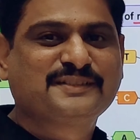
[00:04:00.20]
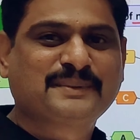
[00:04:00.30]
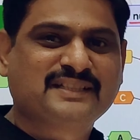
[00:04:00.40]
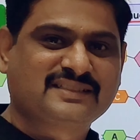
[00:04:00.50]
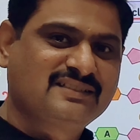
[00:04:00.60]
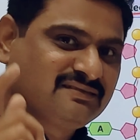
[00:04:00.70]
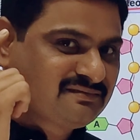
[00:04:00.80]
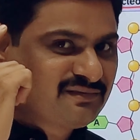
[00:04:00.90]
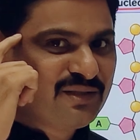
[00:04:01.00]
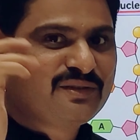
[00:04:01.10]
is special?
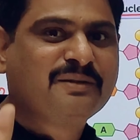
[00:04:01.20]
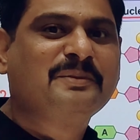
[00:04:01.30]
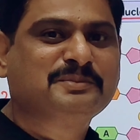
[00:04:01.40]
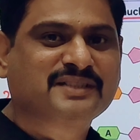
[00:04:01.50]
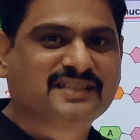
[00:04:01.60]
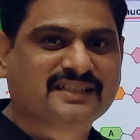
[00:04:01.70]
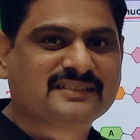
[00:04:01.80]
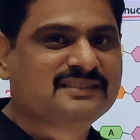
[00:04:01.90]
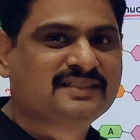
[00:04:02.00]
We have to remember that.